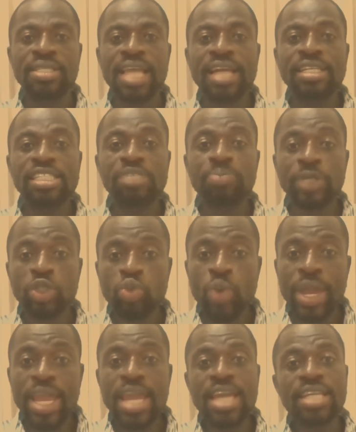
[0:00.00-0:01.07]
that is
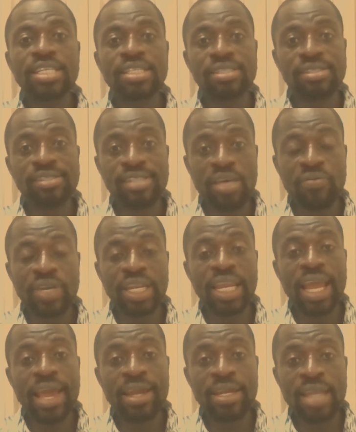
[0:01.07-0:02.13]
between 7
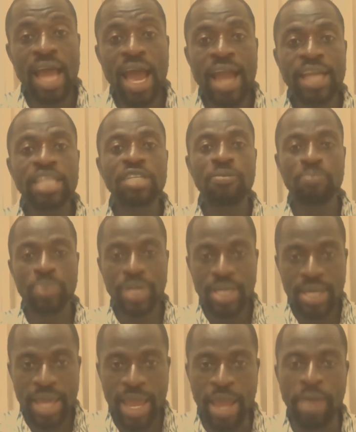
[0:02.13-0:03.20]
and 9
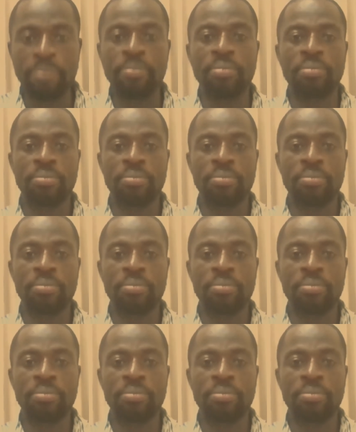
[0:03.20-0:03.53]
p.m.